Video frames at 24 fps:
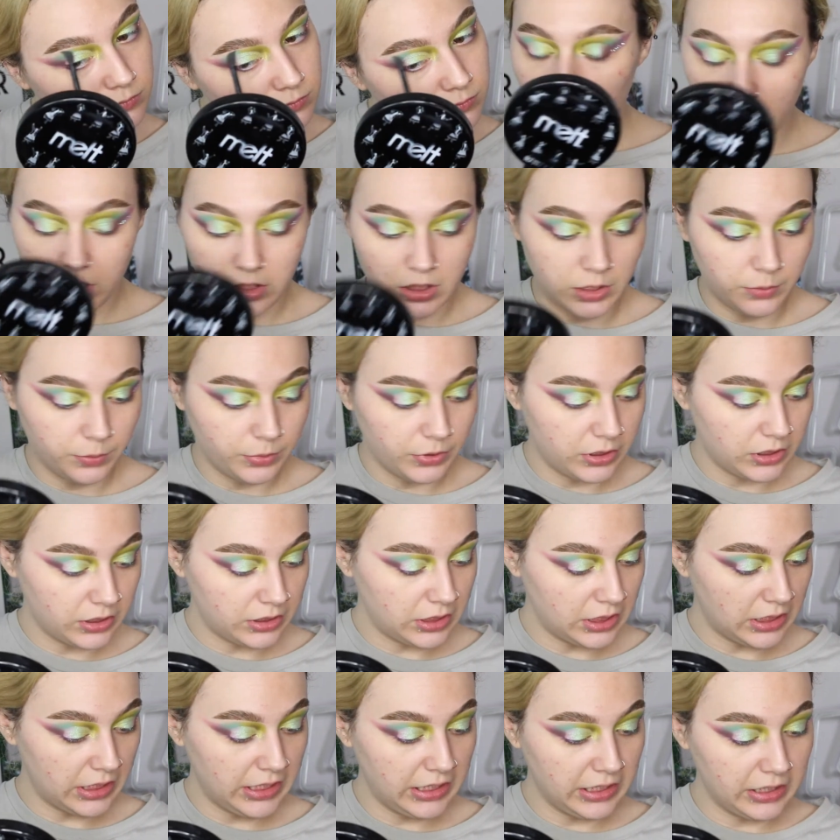And I'm gonna
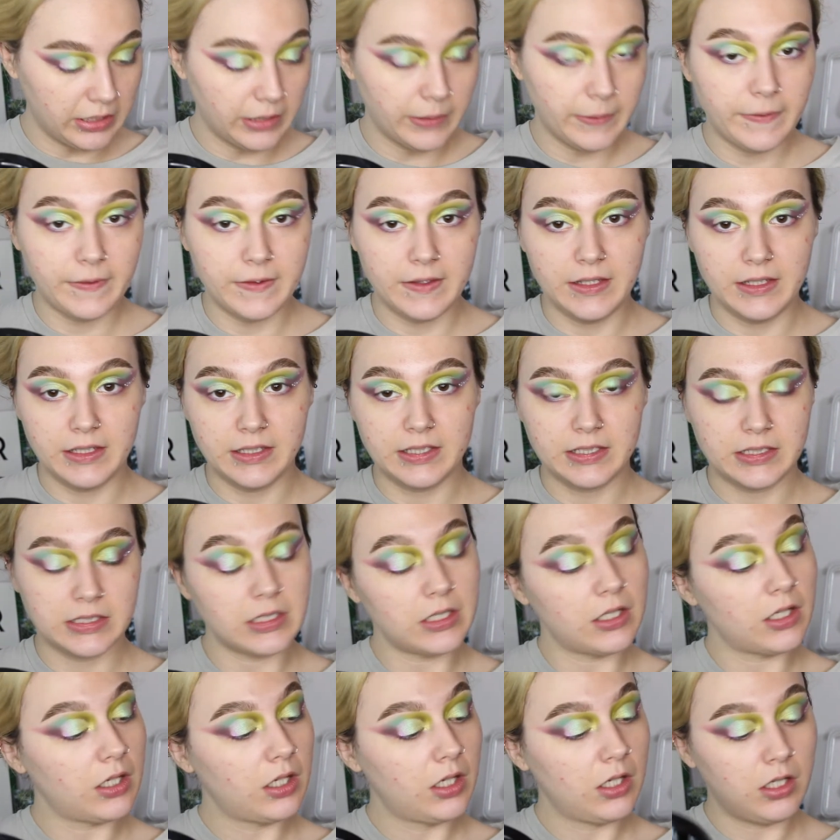take this
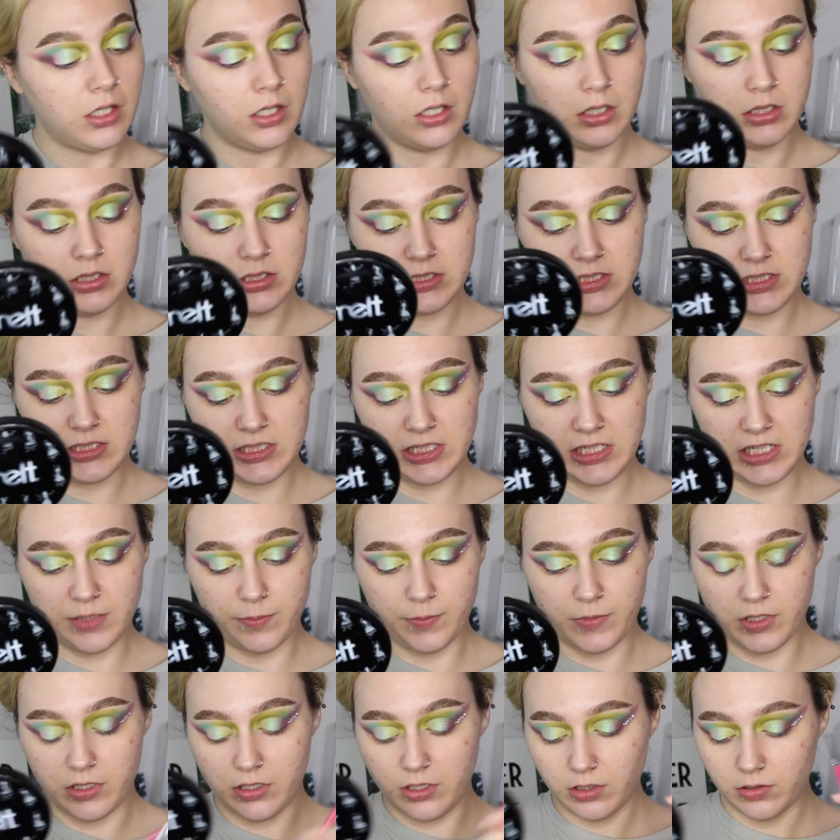
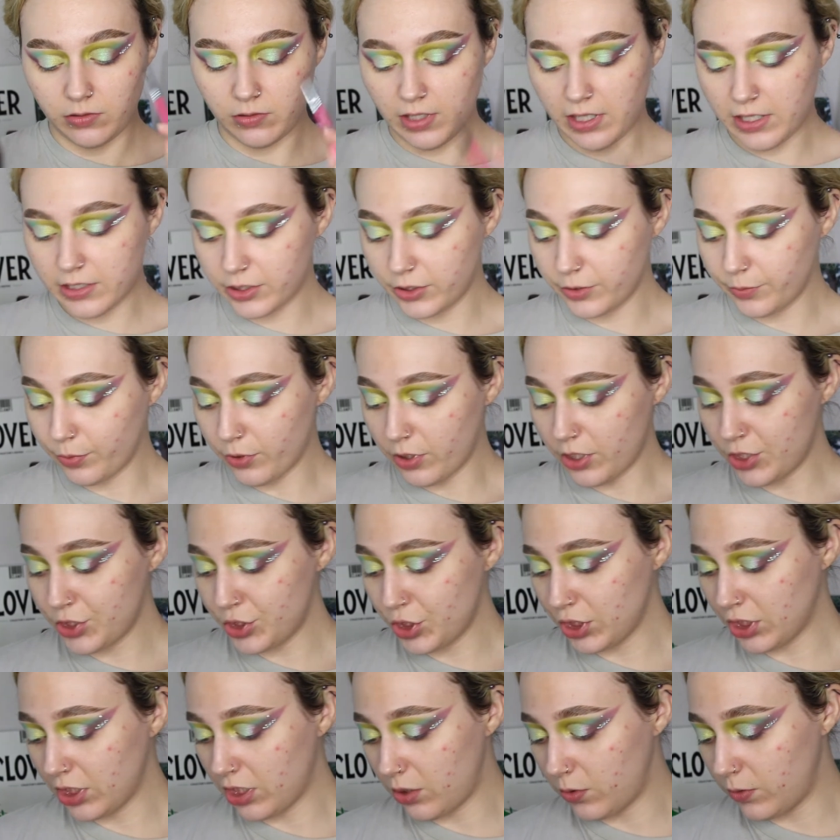Sigma liner brush
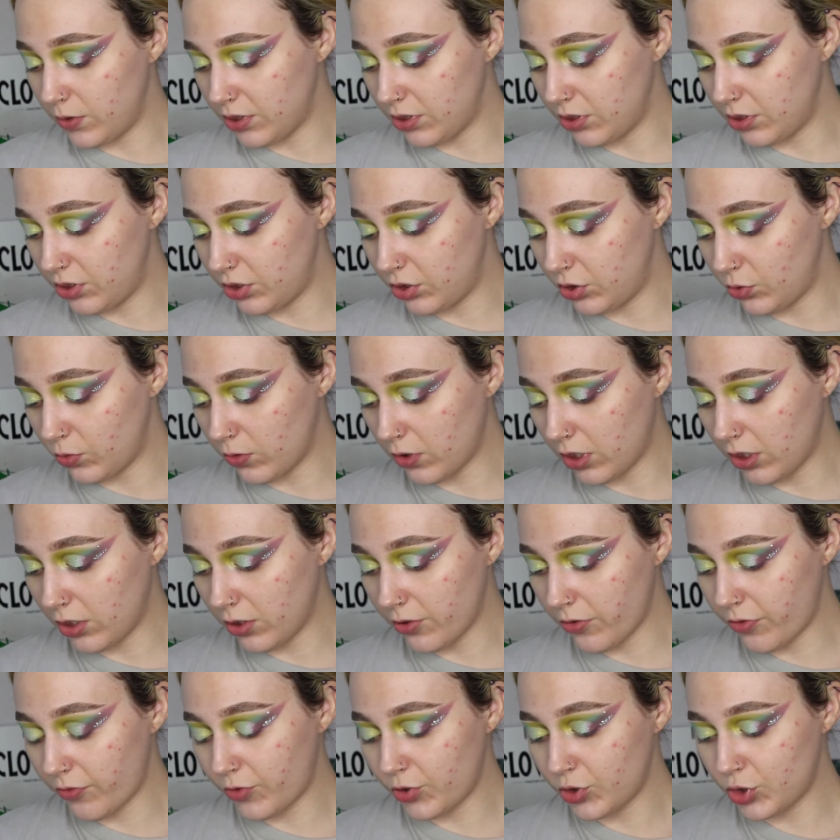and go into
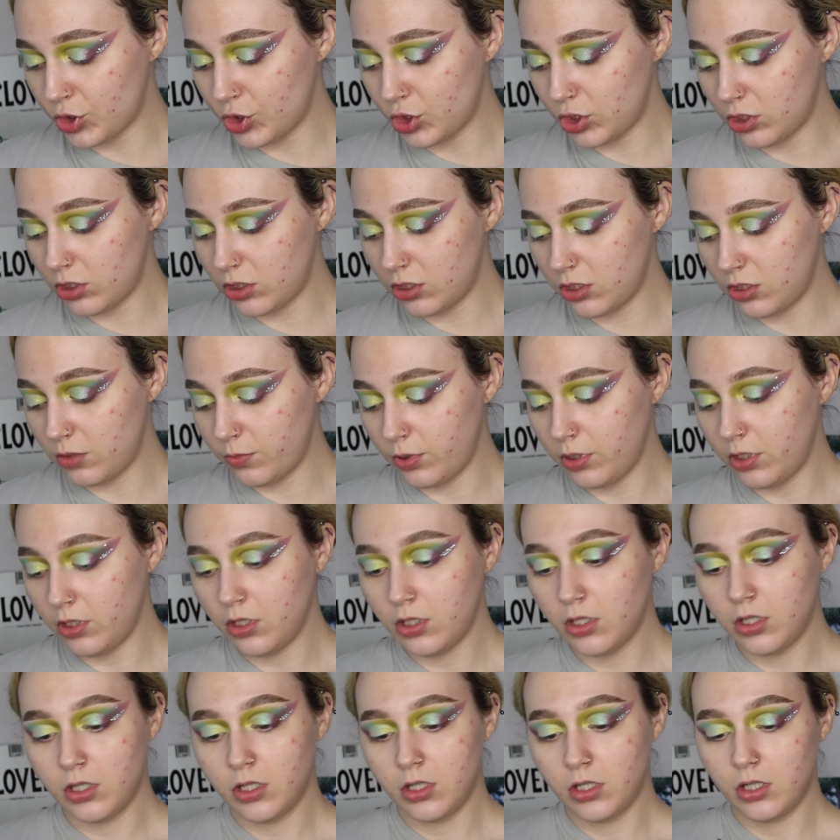Earthship
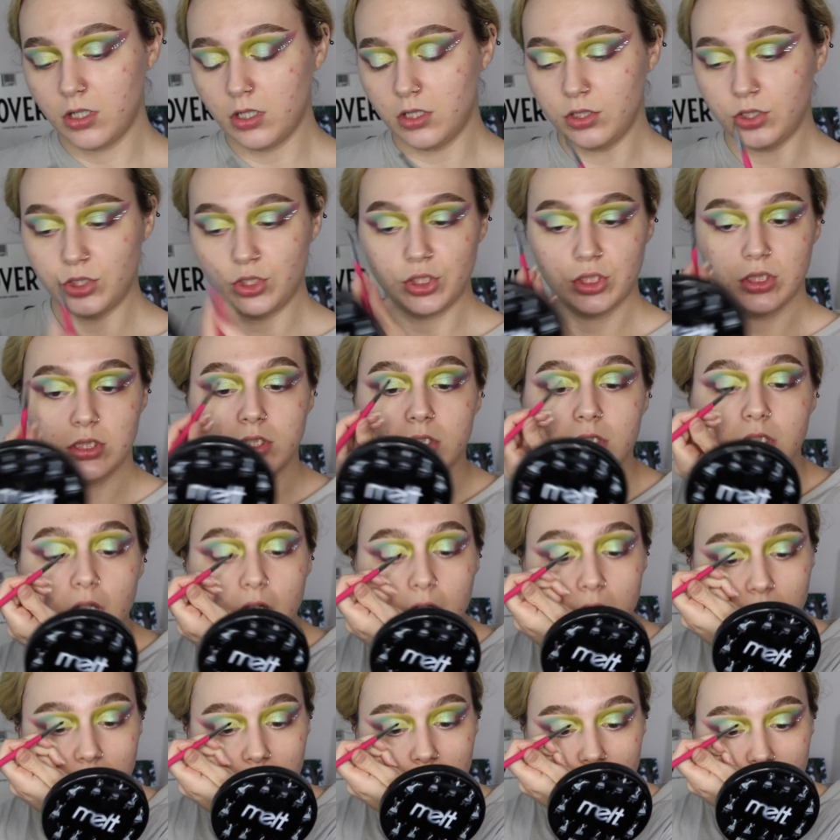and just
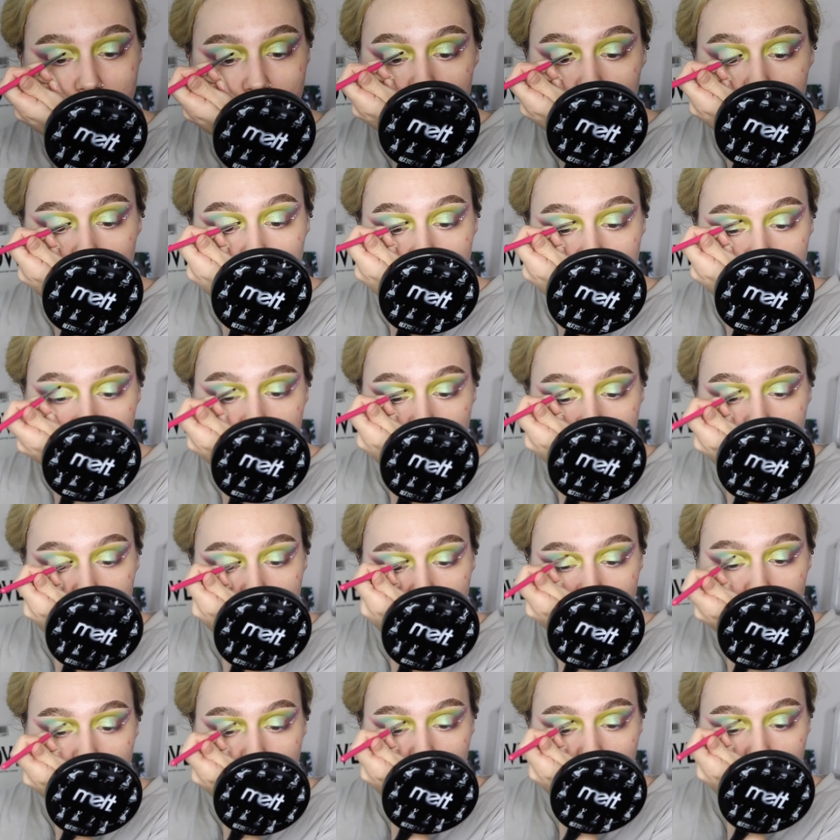kind of
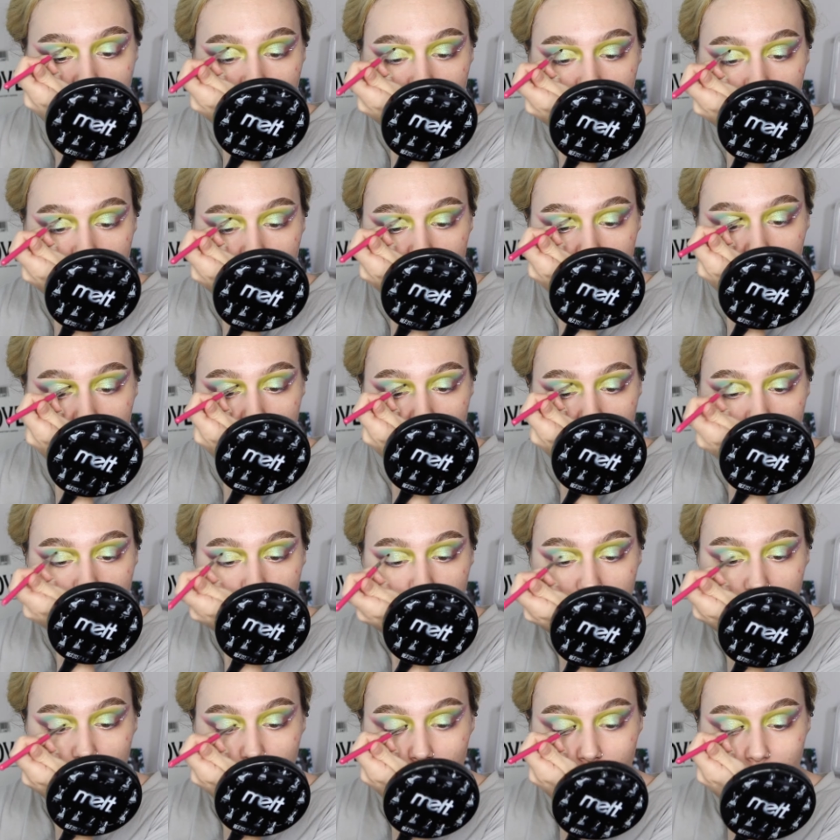create a little
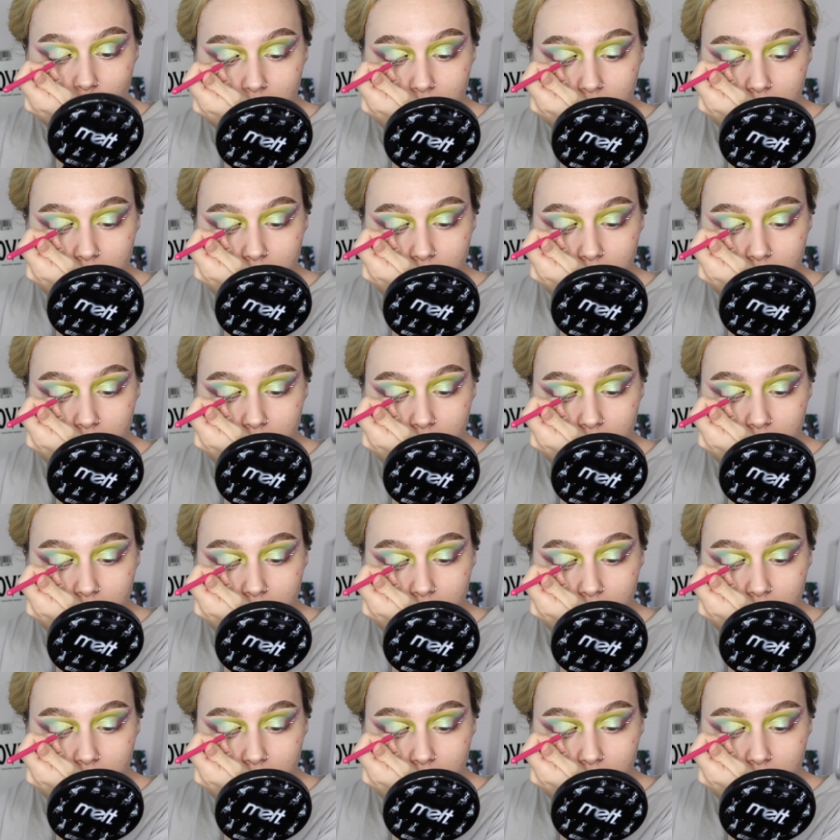bit more